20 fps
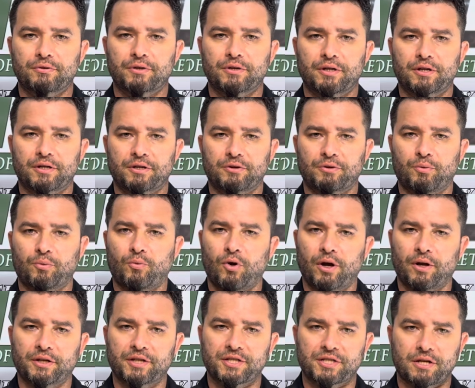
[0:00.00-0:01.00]
it. And you're
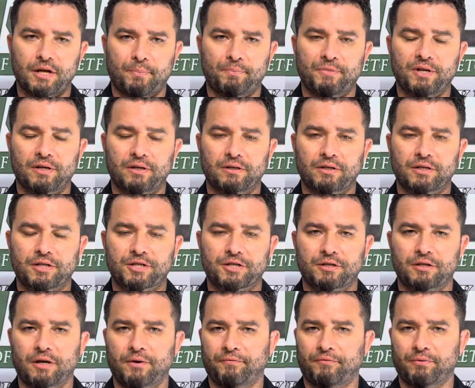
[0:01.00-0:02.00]
wanting to step the
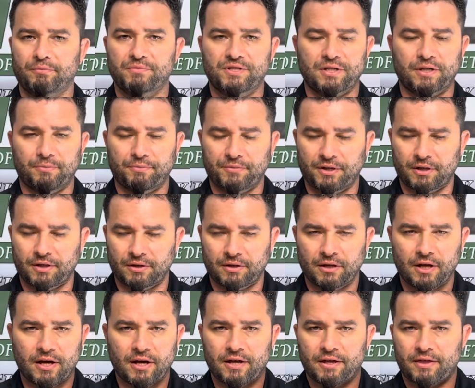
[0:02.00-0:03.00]
ignition up from something
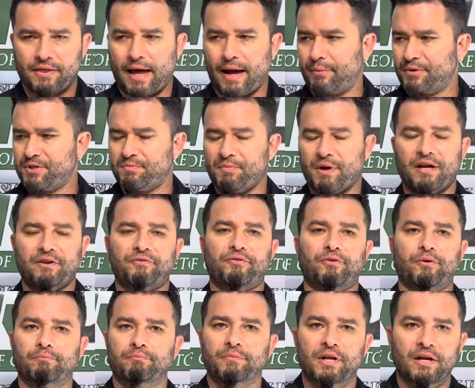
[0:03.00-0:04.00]
that was made
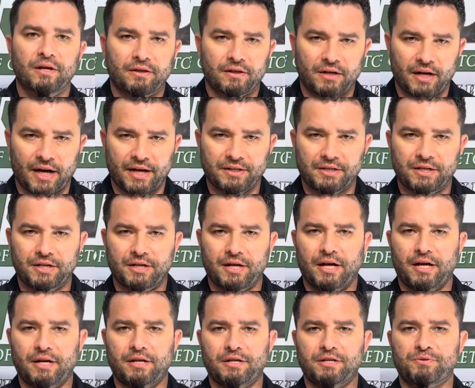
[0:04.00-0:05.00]
from the
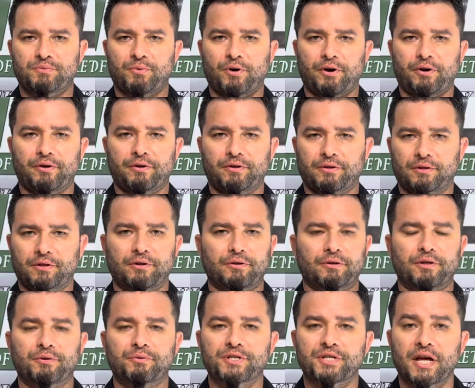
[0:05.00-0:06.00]
1980s where it
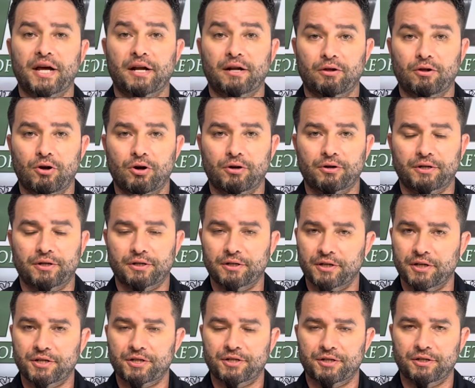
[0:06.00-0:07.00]
literally was analog
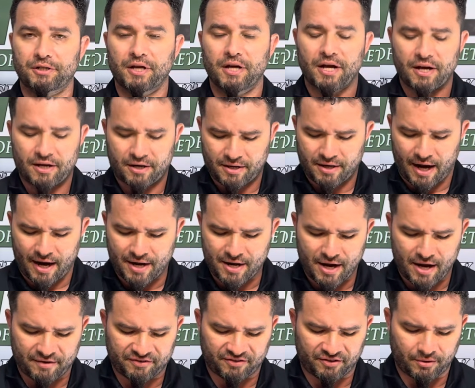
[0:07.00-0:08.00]
ignition. Now you
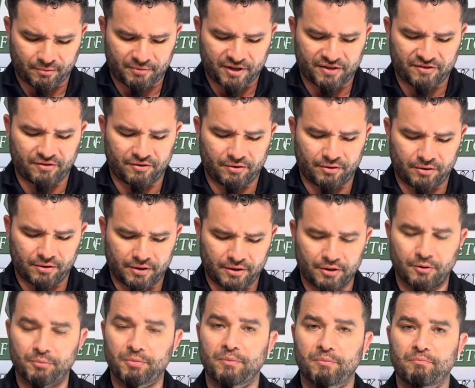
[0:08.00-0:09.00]
have something that's a
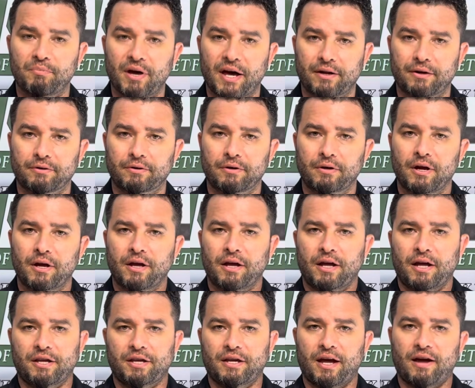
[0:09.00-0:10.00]
little bit better
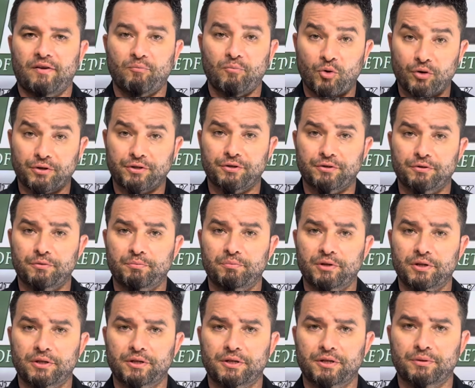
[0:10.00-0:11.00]
and you have more
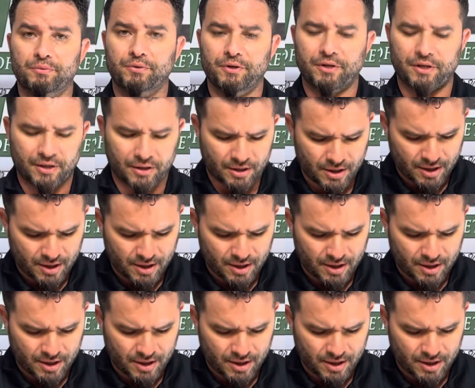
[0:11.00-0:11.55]
tunability with it.